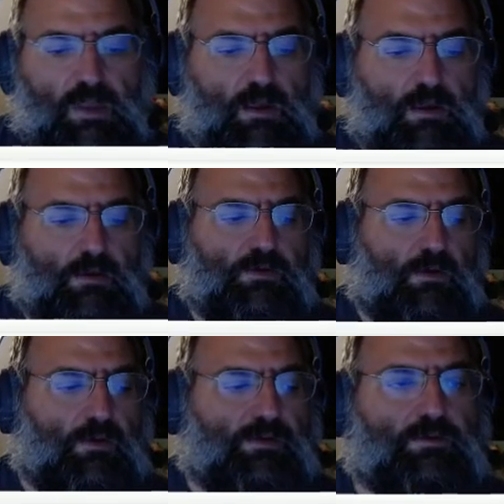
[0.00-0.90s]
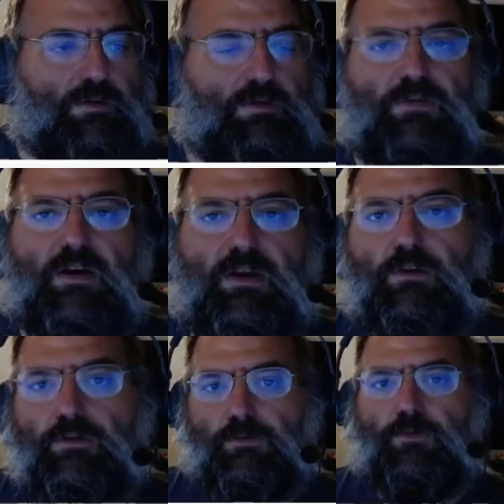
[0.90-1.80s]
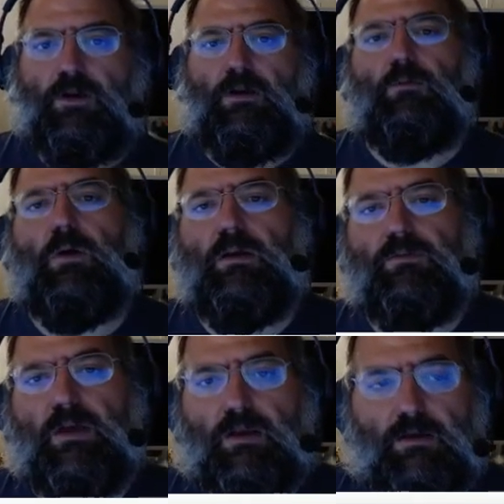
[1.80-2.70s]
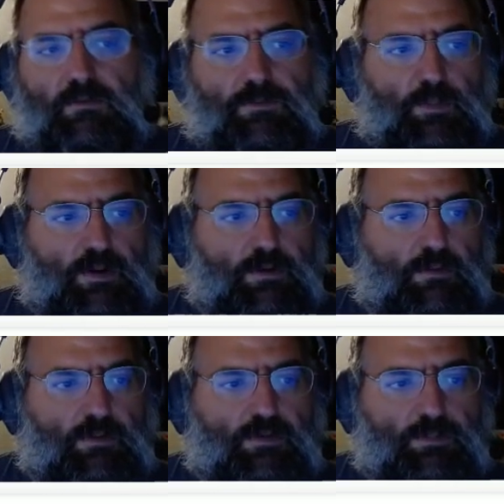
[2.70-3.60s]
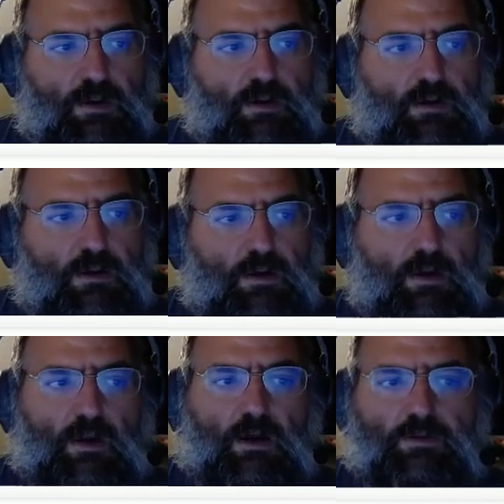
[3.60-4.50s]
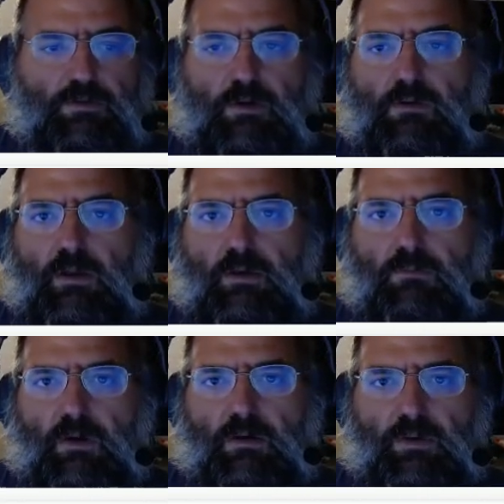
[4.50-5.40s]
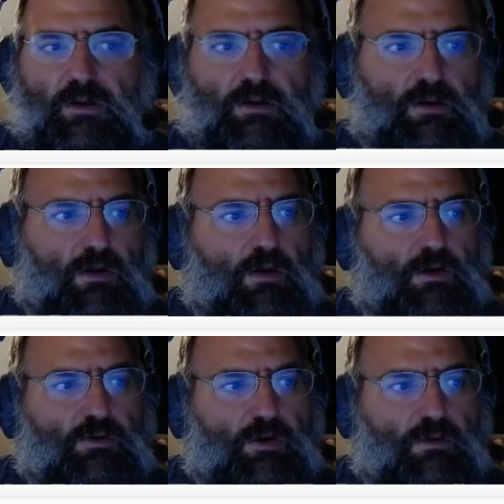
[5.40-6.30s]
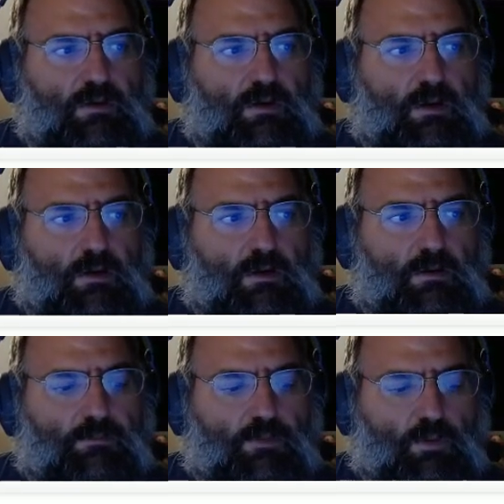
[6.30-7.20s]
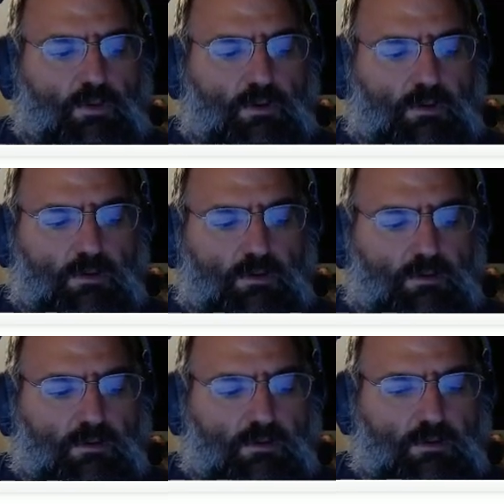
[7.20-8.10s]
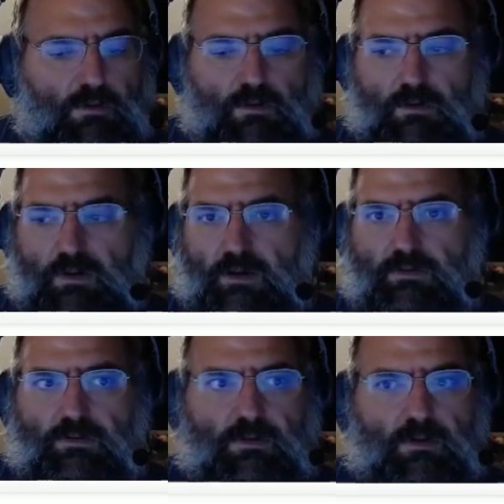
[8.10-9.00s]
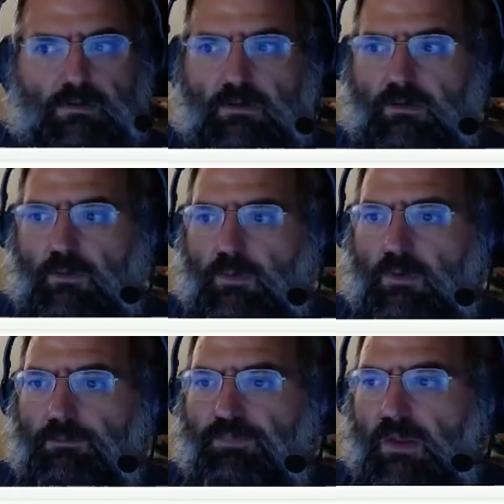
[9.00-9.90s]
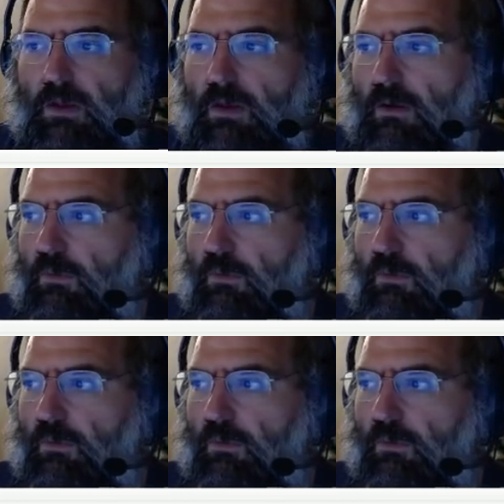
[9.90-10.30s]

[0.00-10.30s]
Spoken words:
So it's a very user-friendly way of getting familiar with Spark. I strongly recommend it and encourage it for your next deliverable, which,